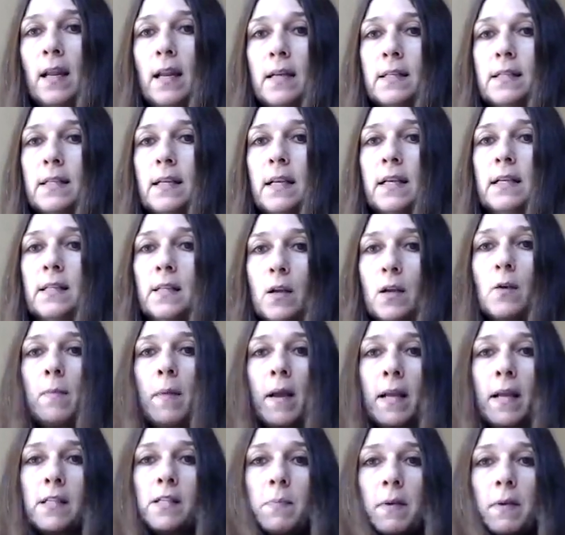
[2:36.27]
It's, it's it
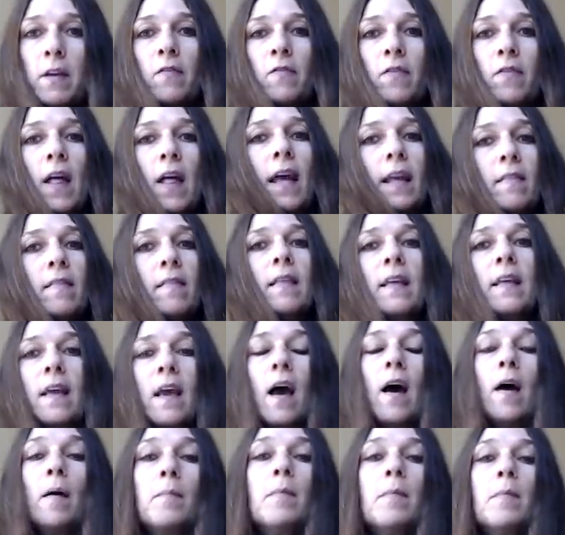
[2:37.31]
reminds me of like the
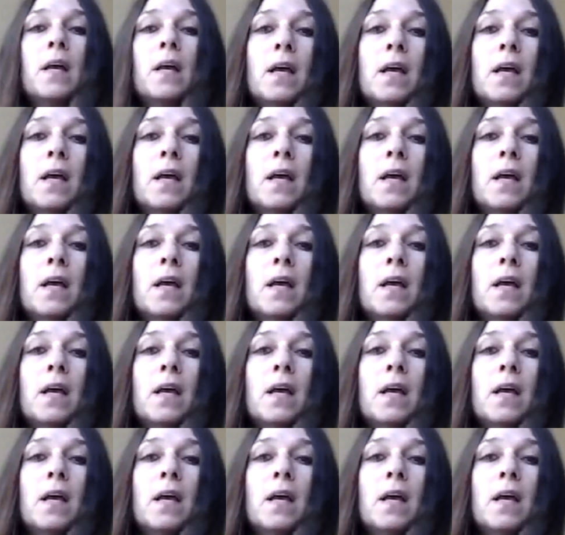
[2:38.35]
um,